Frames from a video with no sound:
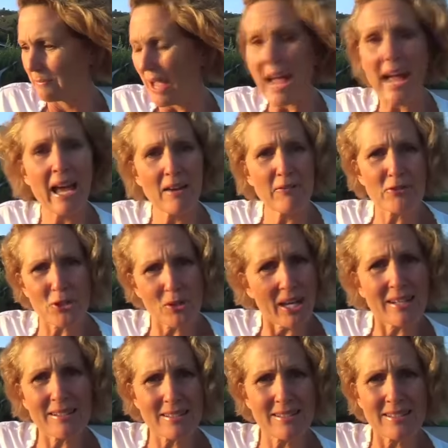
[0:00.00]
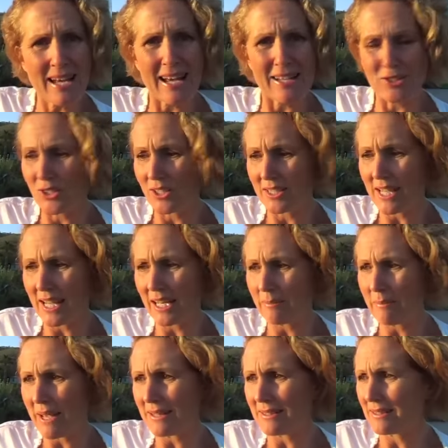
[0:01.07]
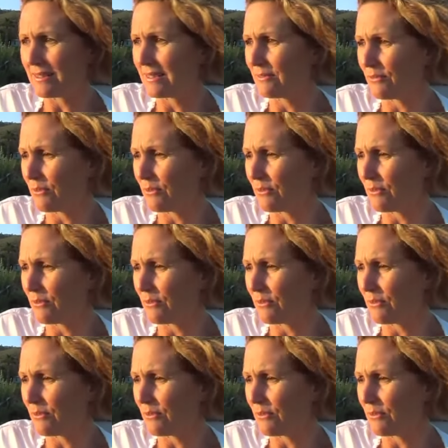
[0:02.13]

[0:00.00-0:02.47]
I have to exercise on a daily basis.